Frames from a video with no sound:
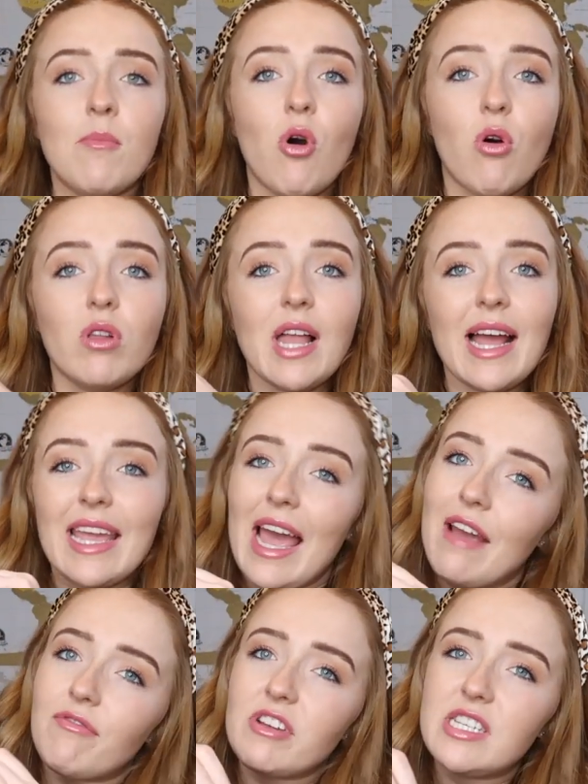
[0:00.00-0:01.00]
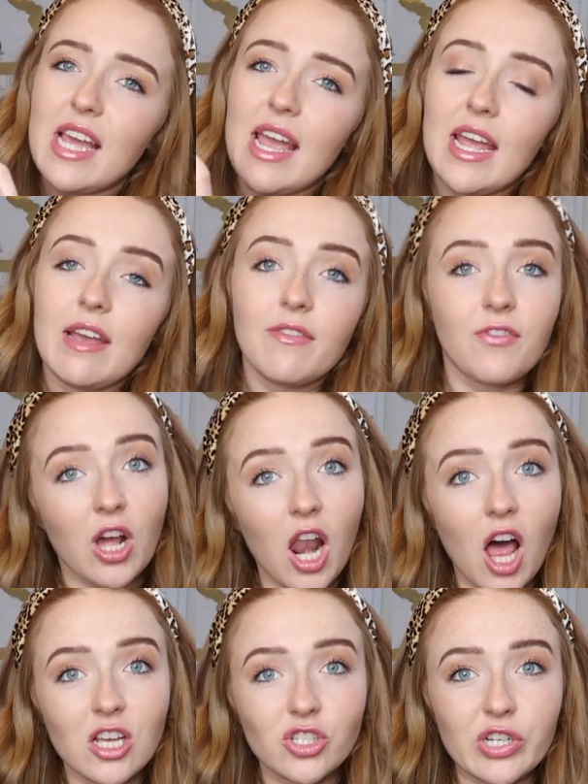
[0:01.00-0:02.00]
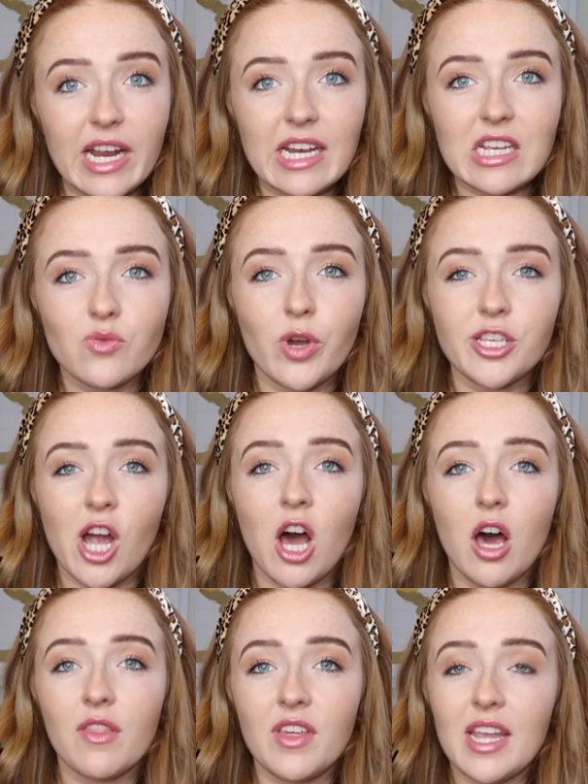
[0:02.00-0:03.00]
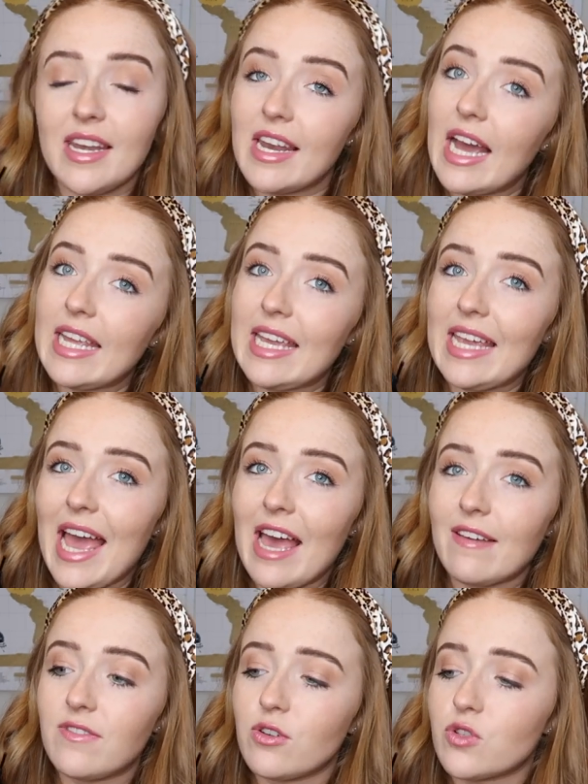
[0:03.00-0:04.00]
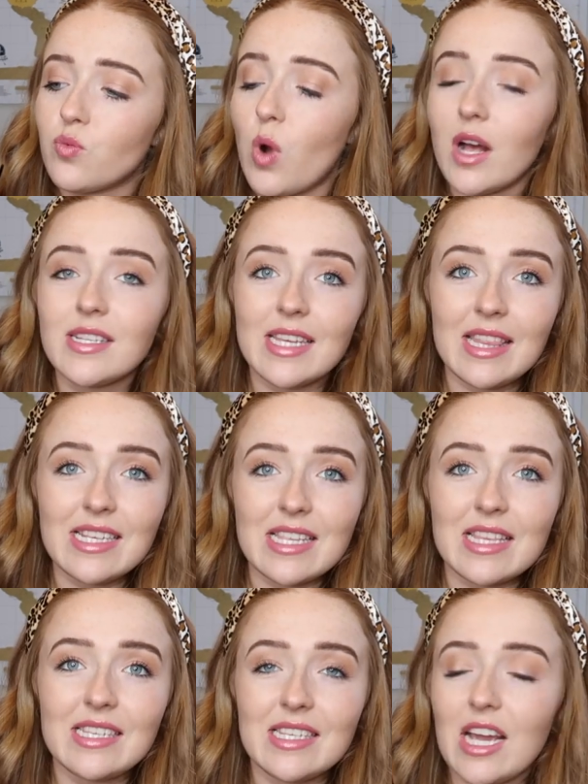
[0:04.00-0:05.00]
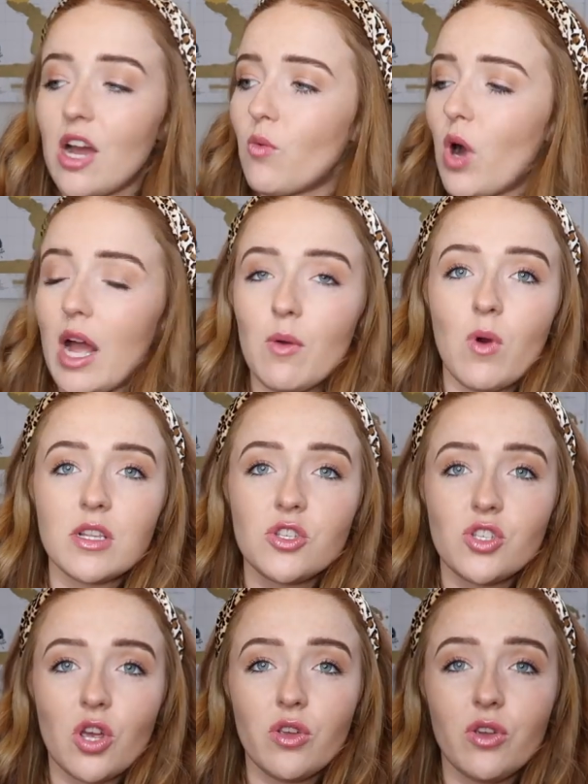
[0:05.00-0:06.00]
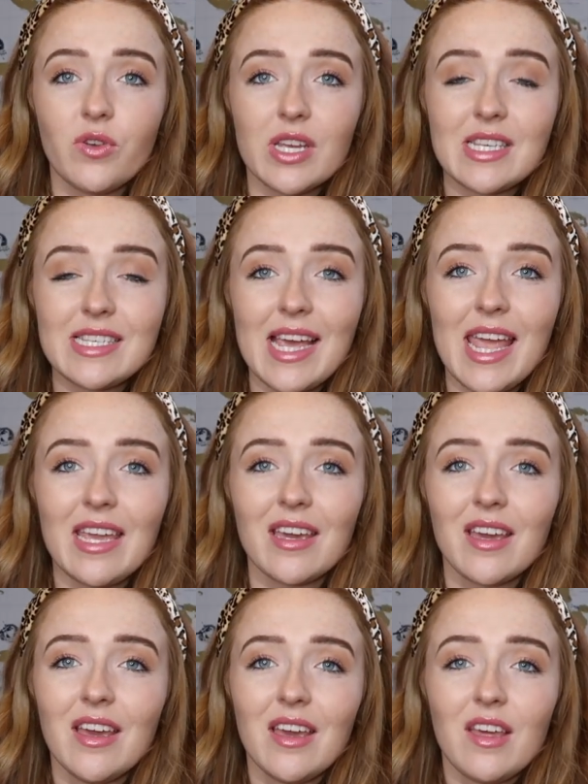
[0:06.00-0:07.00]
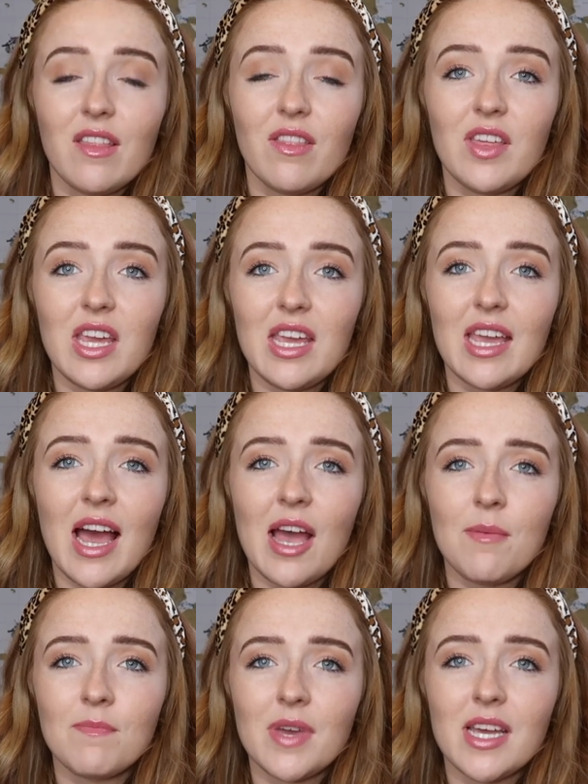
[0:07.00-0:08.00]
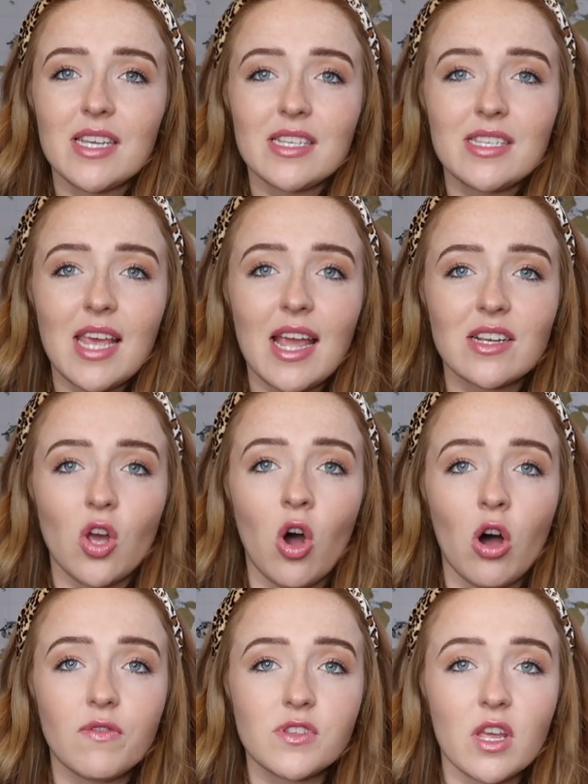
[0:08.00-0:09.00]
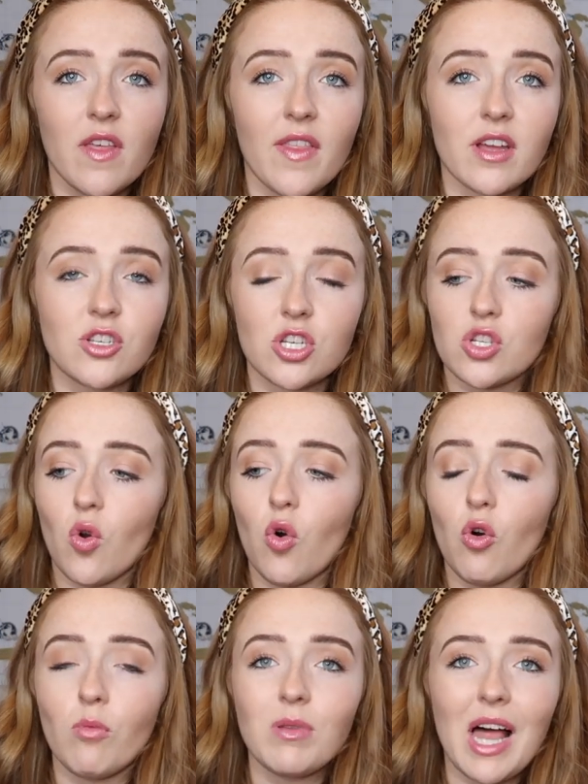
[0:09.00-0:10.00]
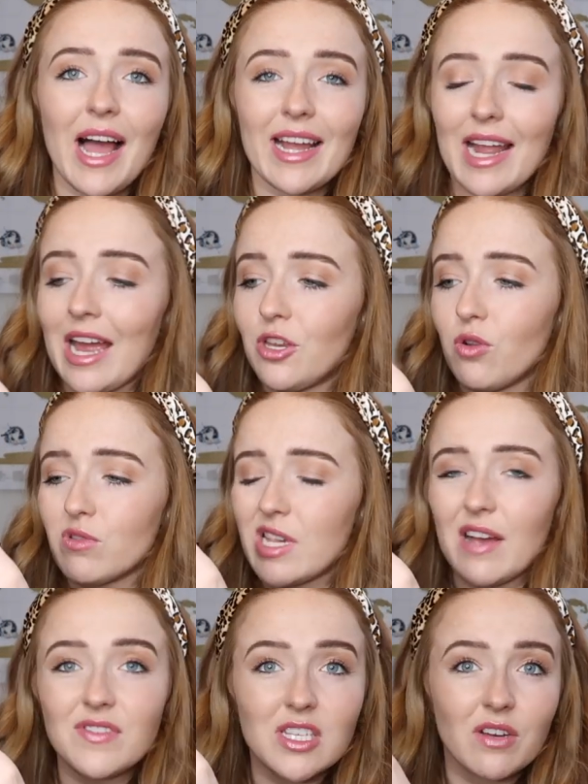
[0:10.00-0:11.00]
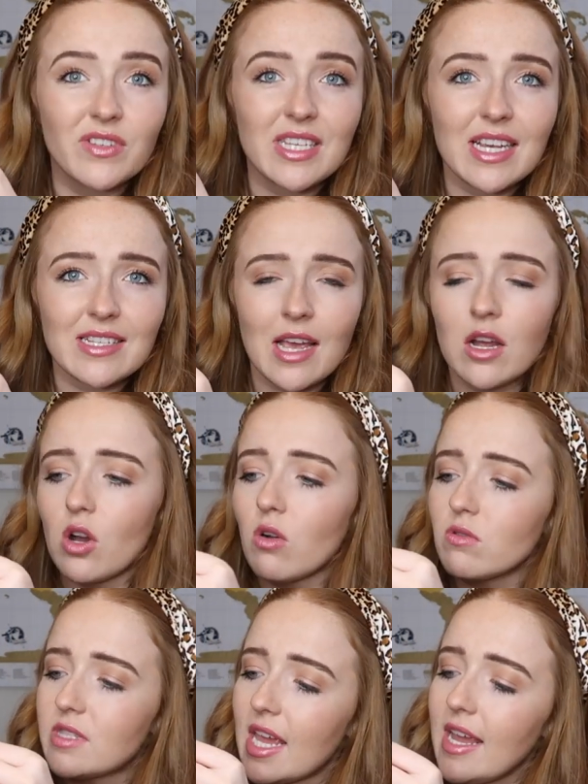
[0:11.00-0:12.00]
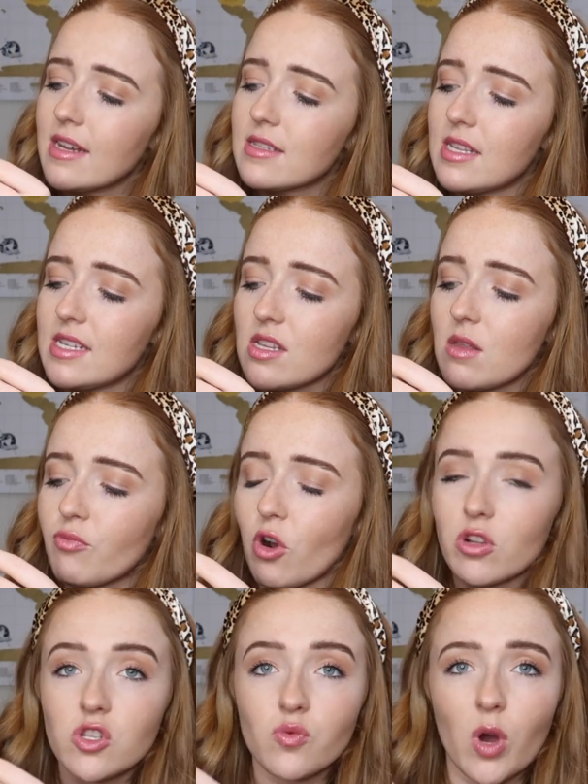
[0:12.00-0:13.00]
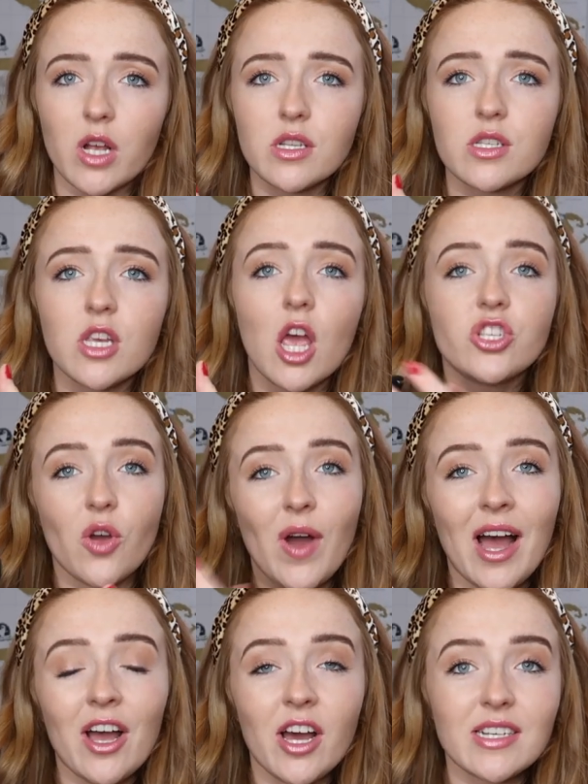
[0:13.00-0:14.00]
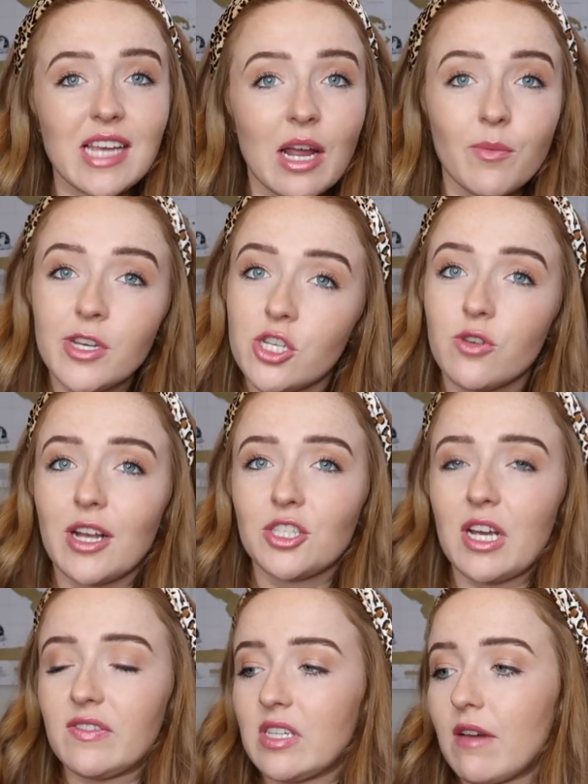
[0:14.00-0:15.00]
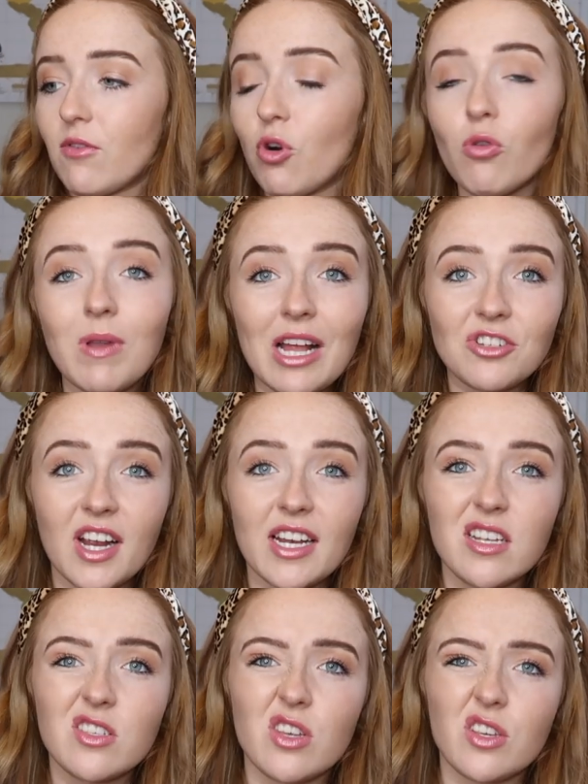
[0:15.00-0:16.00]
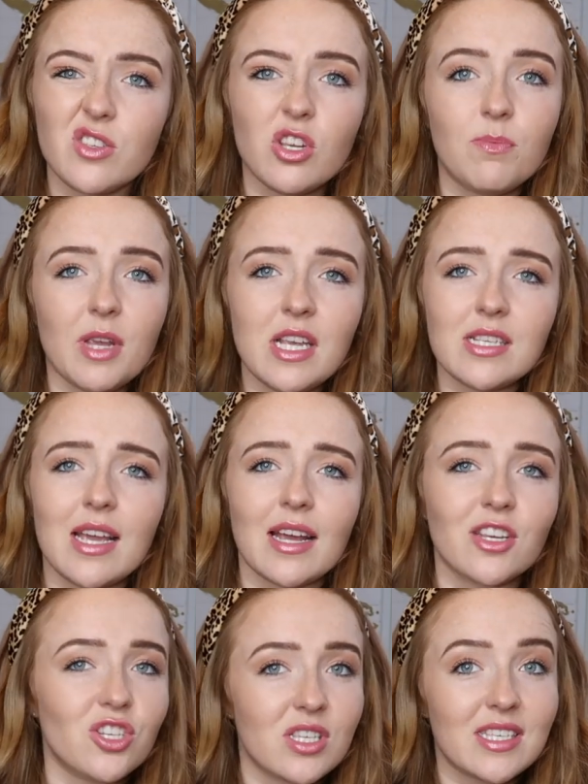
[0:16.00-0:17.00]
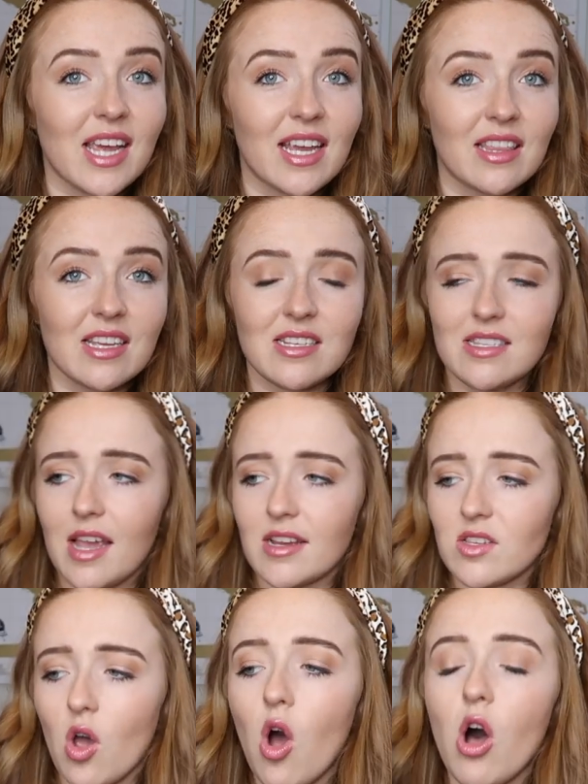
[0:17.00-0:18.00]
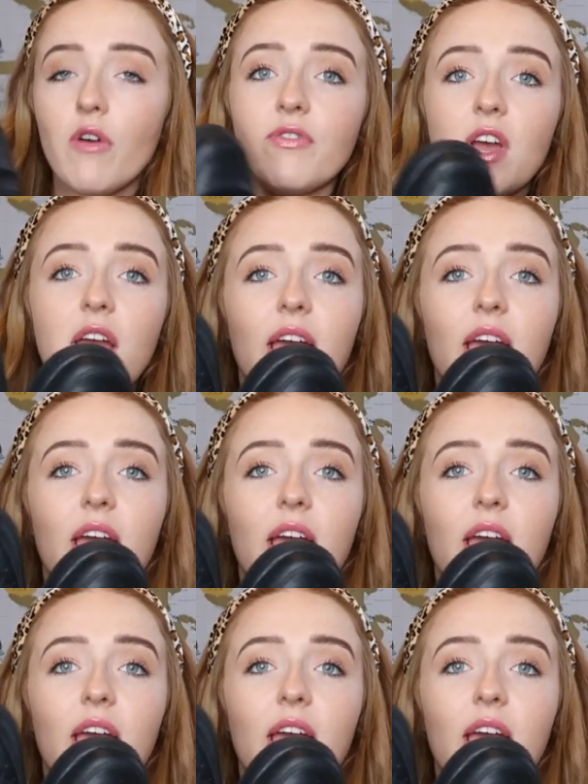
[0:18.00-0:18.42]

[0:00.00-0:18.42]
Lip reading: more like everyday for class trainers, which are the Nike Air Force Ones. And these are the DIY ones, so you can take the ticks off so that they're just all black, and you also have silver ticks and gold ticks. These are the bronze ones. So at Erdang, we do actually have to have all black trainers, so it's super easy. I can just take these ticks off.